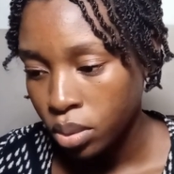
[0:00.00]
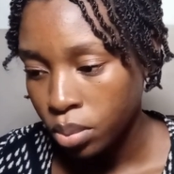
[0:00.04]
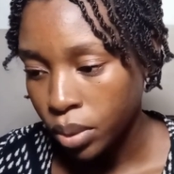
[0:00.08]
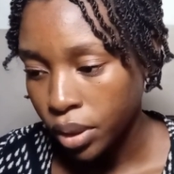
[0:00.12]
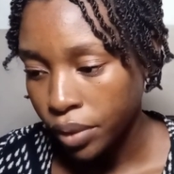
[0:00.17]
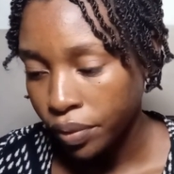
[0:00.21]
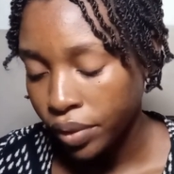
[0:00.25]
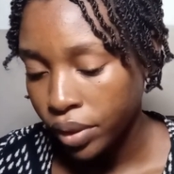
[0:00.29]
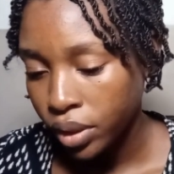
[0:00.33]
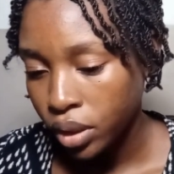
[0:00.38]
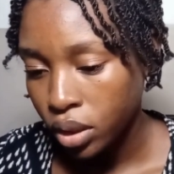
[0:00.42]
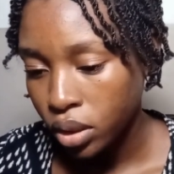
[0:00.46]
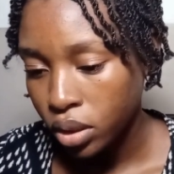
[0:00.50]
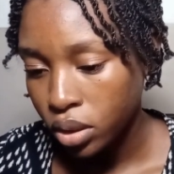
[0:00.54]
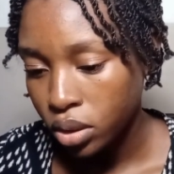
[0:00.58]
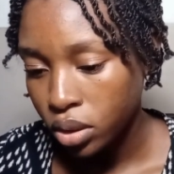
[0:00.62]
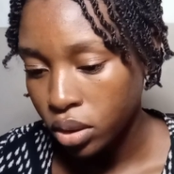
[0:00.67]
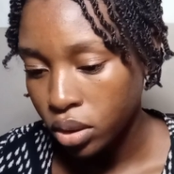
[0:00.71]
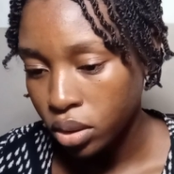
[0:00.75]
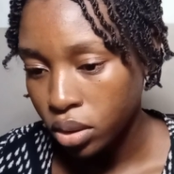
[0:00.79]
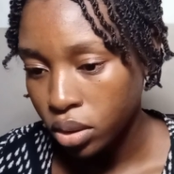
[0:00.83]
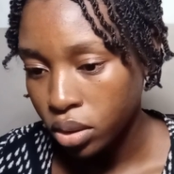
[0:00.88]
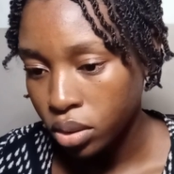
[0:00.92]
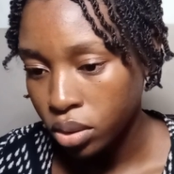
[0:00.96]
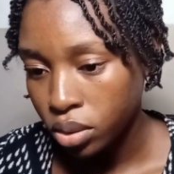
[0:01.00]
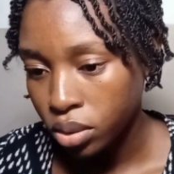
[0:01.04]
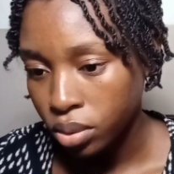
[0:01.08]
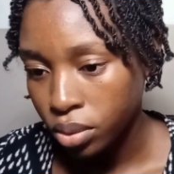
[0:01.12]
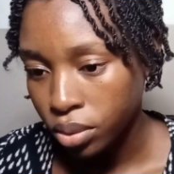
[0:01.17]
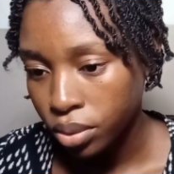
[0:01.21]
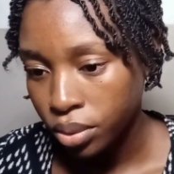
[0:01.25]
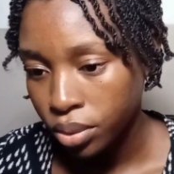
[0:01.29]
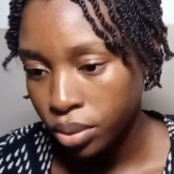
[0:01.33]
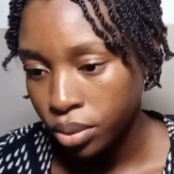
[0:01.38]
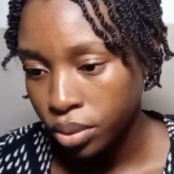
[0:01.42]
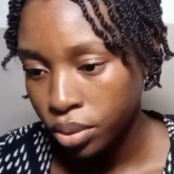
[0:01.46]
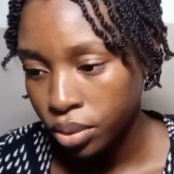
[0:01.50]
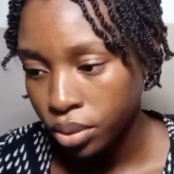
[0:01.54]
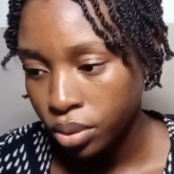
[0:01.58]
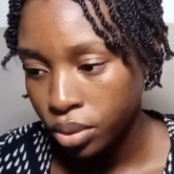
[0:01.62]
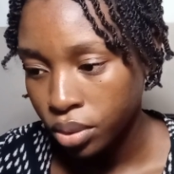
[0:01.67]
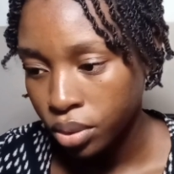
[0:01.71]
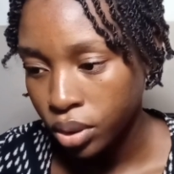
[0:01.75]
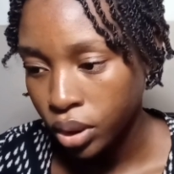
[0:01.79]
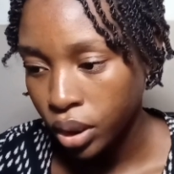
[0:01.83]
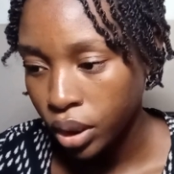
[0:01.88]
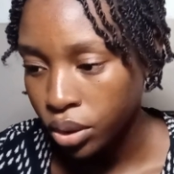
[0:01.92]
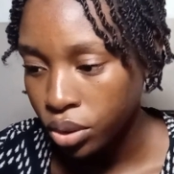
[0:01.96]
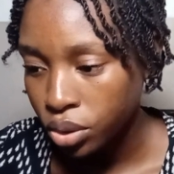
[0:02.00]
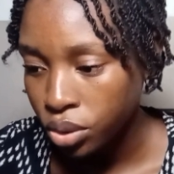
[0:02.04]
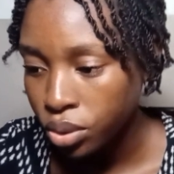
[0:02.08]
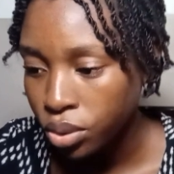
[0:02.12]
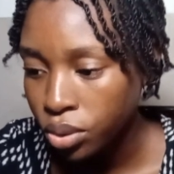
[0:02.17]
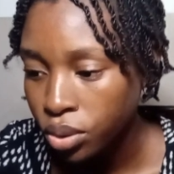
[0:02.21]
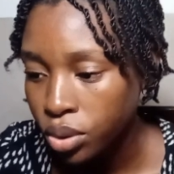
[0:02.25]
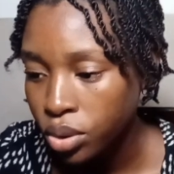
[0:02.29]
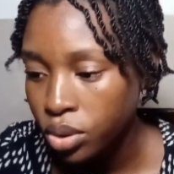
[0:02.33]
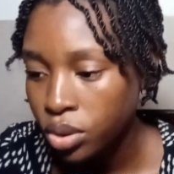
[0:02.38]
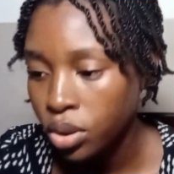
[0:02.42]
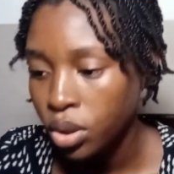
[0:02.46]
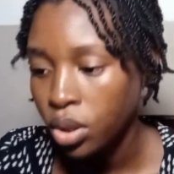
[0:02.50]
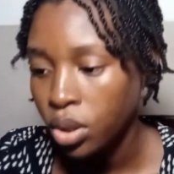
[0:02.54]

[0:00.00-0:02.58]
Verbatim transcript: I finally did it so that's good